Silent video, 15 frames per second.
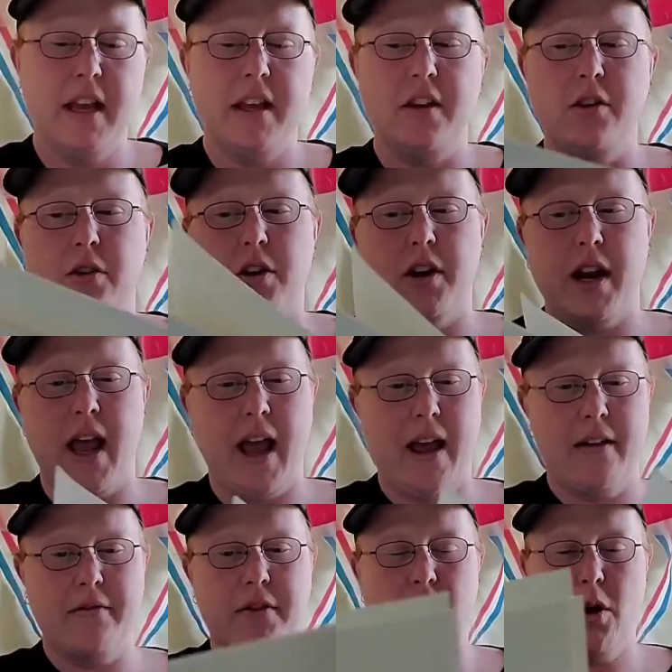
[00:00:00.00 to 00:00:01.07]
You could
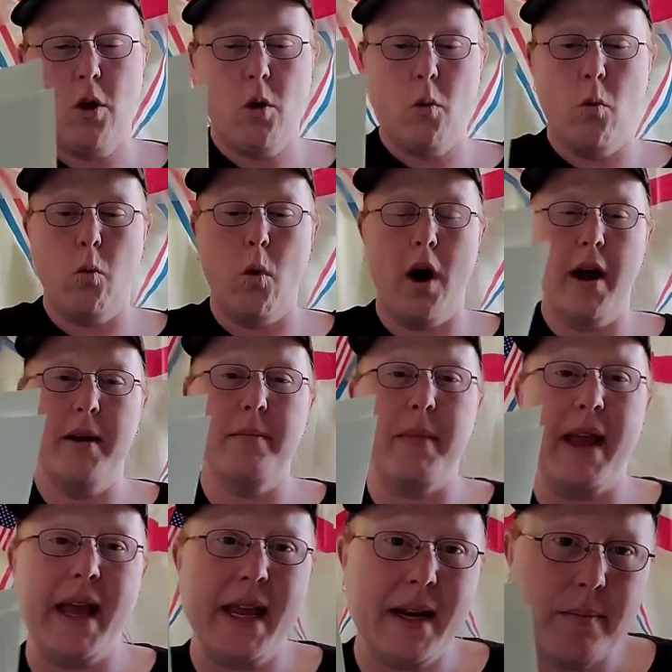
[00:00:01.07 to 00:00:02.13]
have one
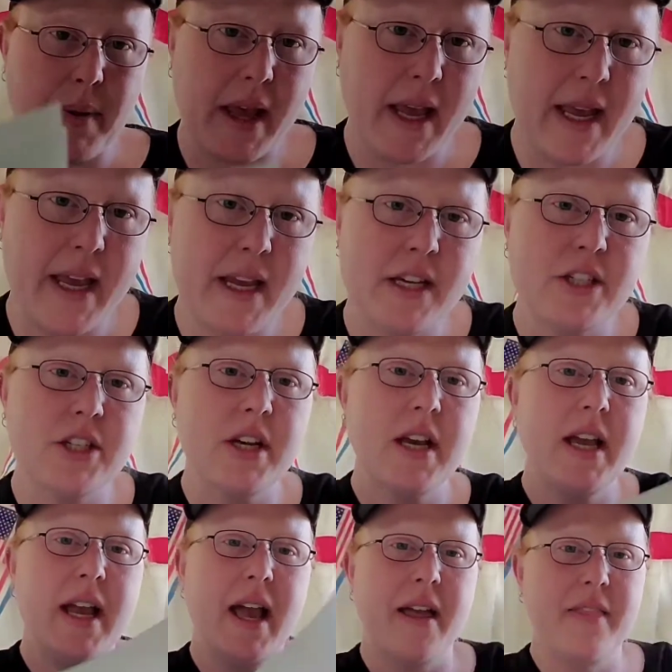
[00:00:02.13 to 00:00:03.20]
main page,
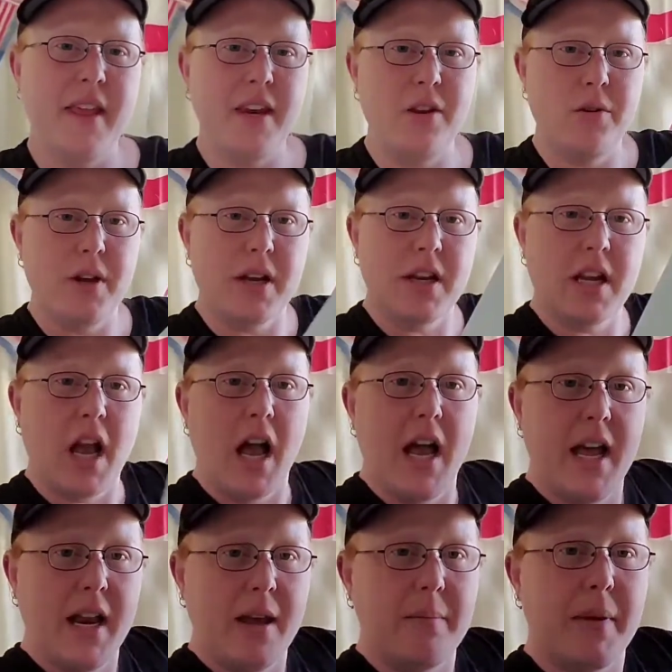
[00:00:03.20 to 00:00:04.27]
and then you could
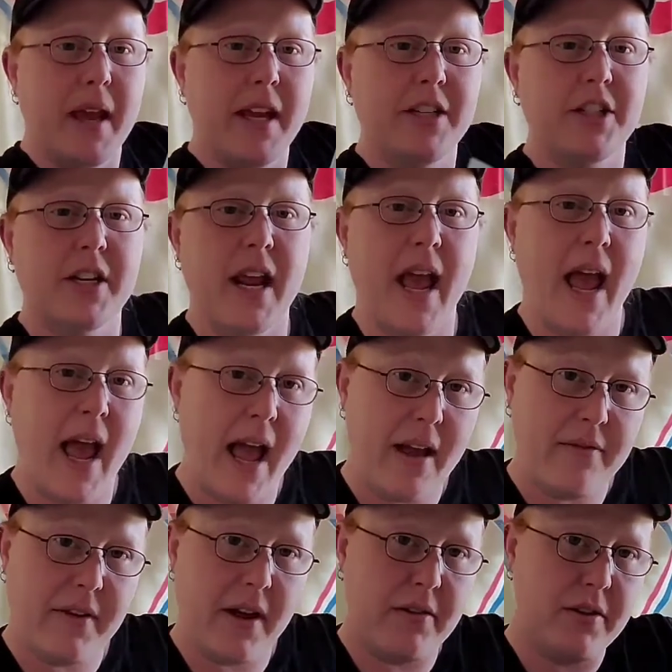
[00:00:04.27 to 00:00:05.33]
cut a page in
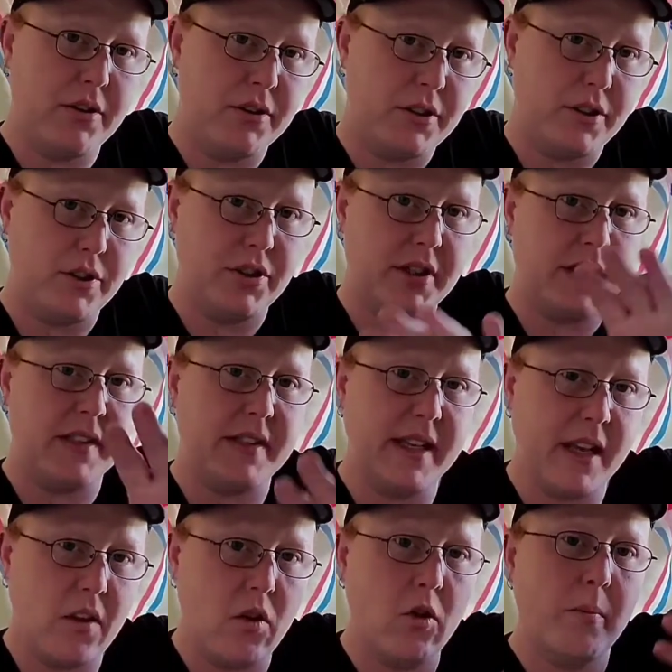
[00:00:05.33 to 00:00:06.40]
half, how there's usually
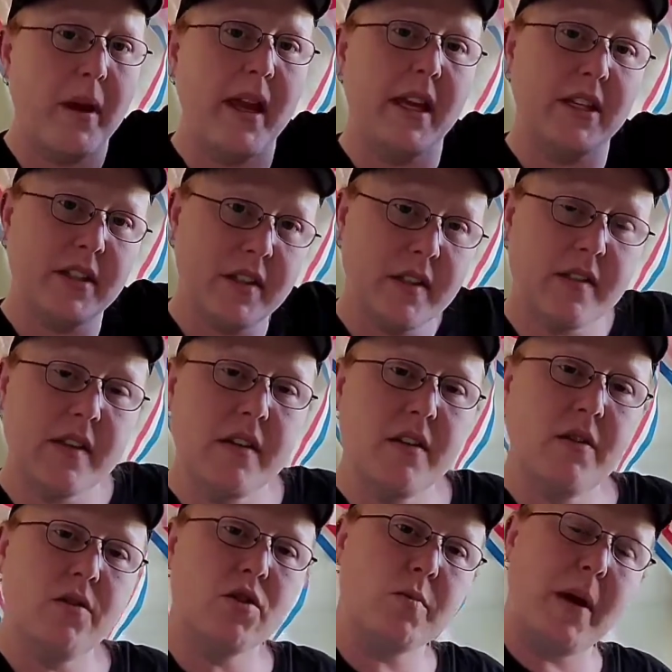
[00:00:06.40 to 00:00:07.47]
single pages in a
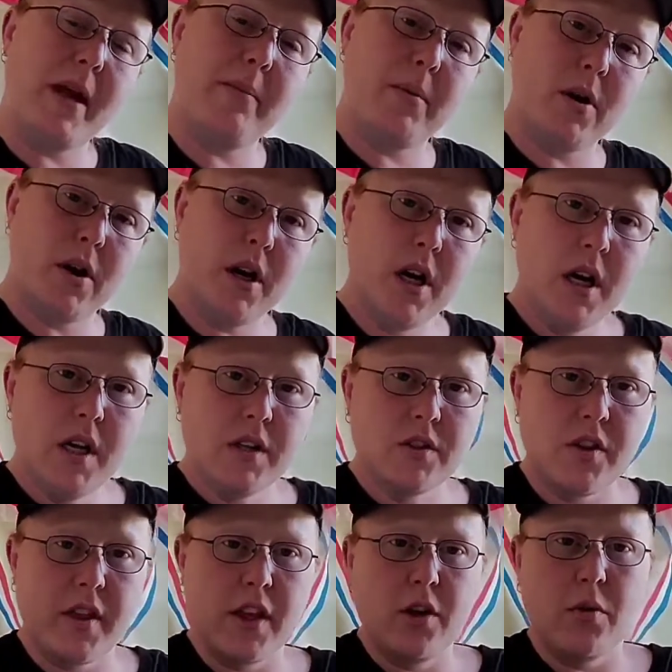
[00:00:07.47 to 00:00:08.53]
newspaper,
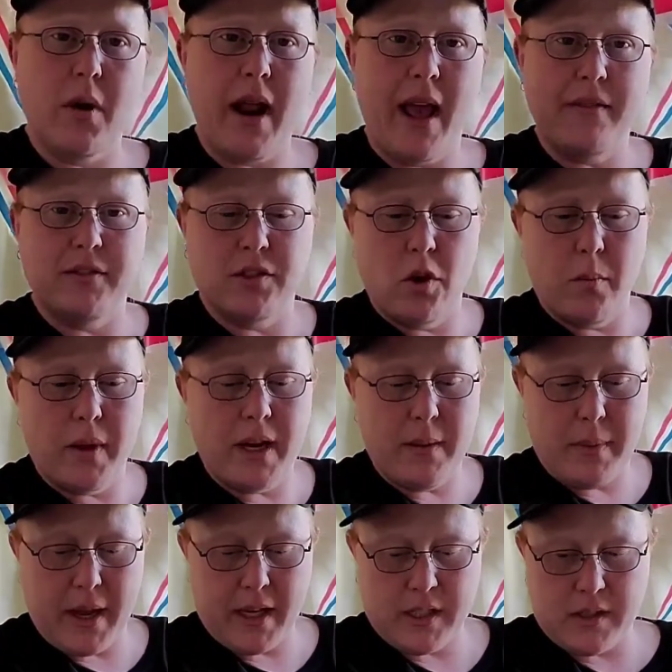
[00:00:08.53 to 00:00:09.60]
so that you don't have so
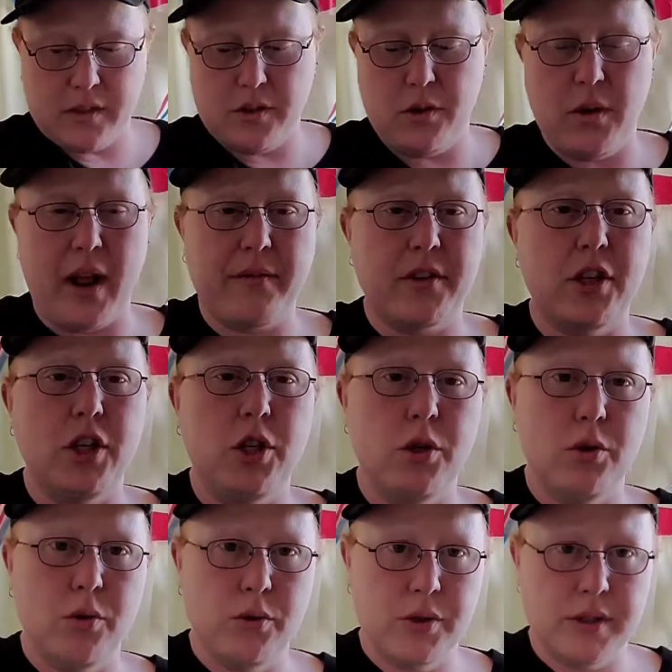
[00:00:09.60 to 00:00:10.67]
many pages. You don't have to
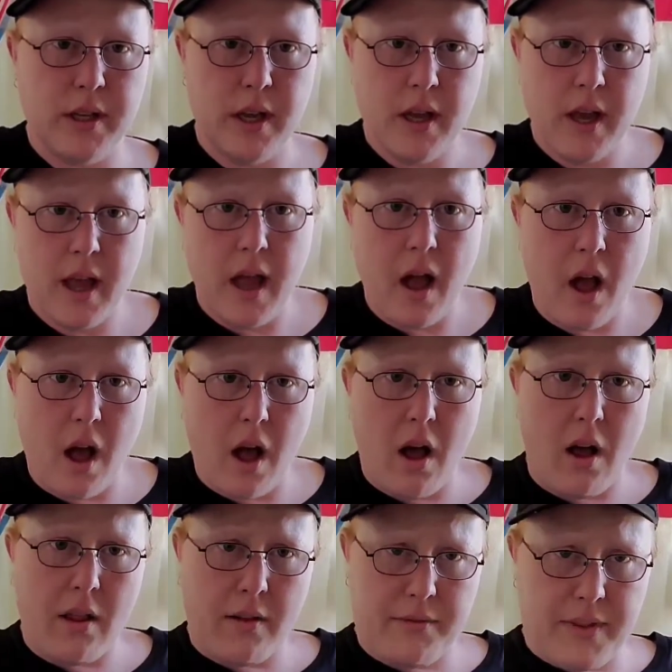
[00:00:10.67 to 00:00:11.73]
use
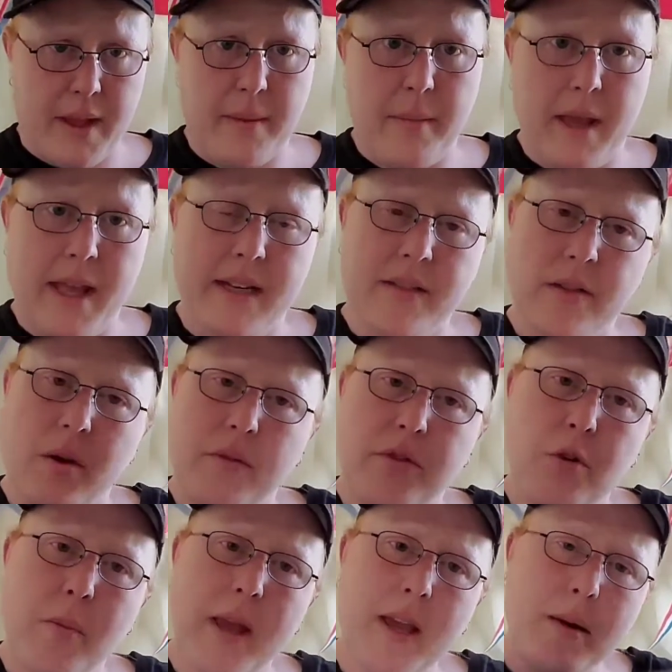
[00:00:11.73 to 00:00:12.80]
all of them. And so if
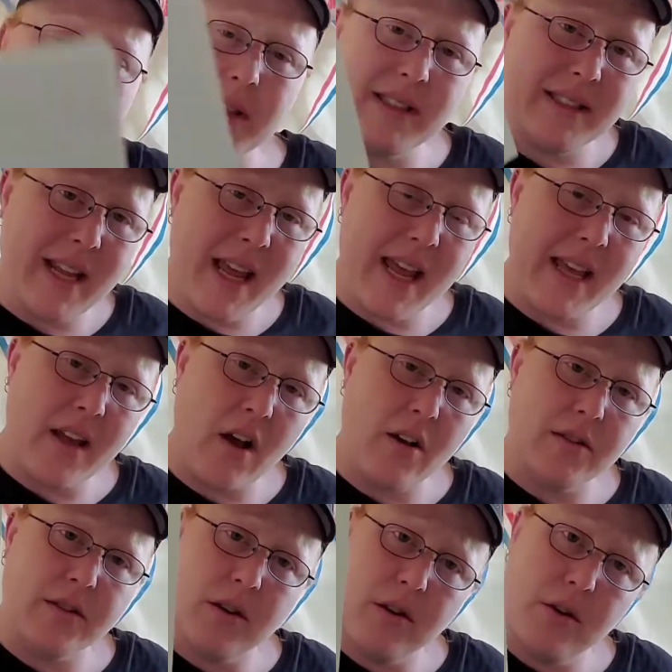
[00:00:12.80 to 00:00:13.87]
you make a mistake,
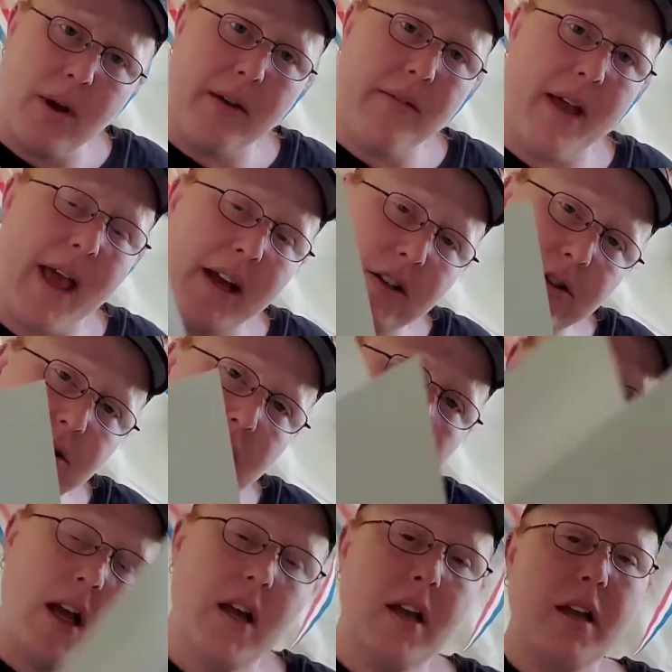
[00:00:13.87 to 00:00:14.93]
also you have
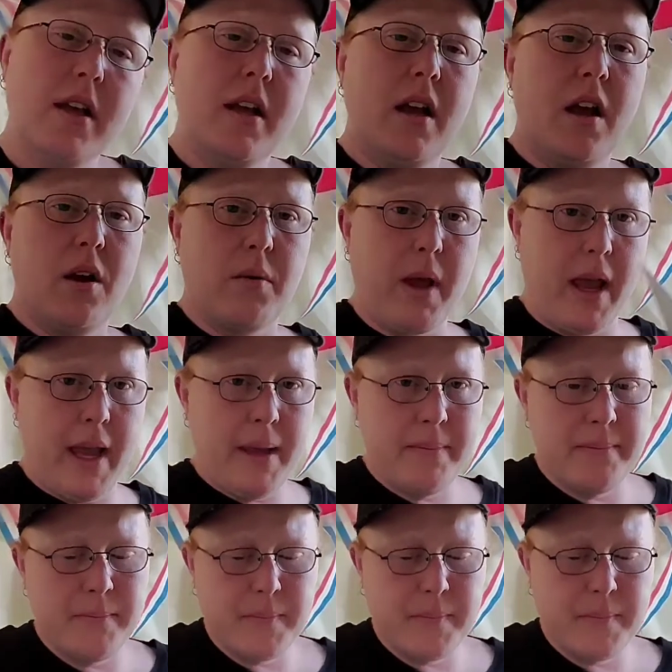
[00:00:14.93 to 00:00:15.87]
extra, okay?